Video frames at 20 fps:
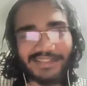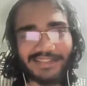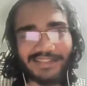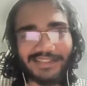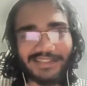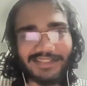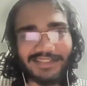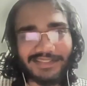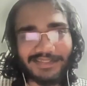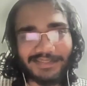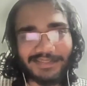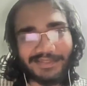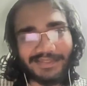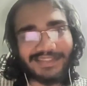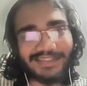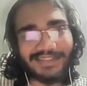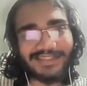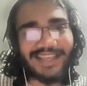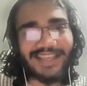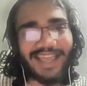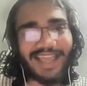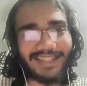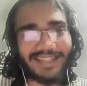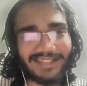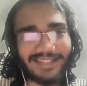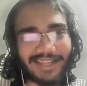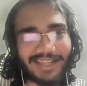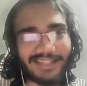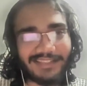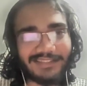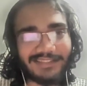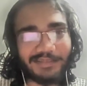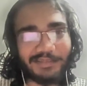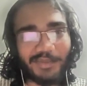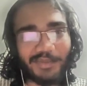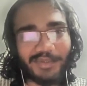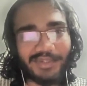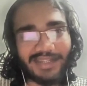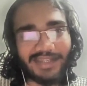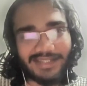it is to, let's say, analyze the
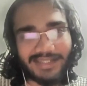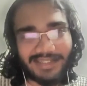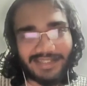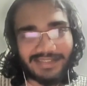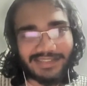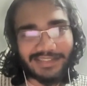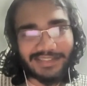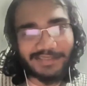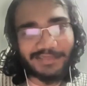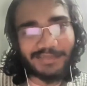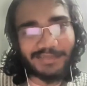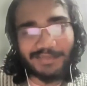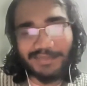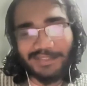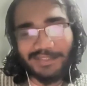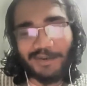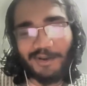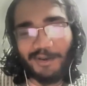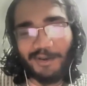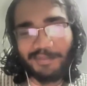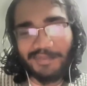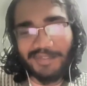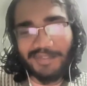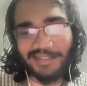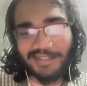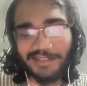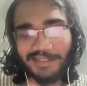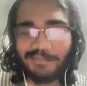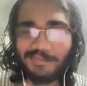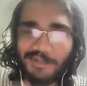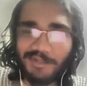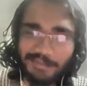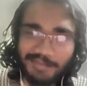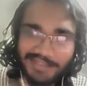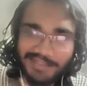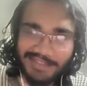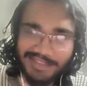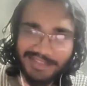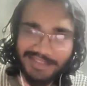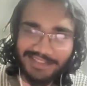Mona Lisa through the optical
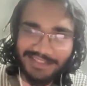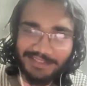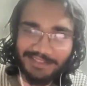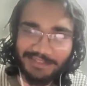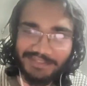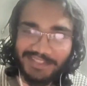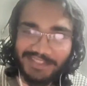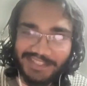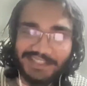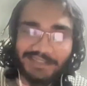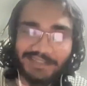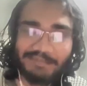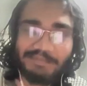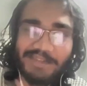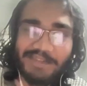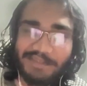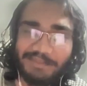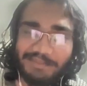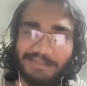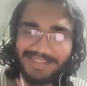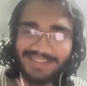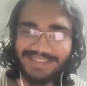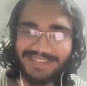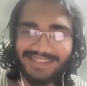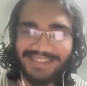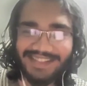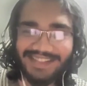properties of certain pigments,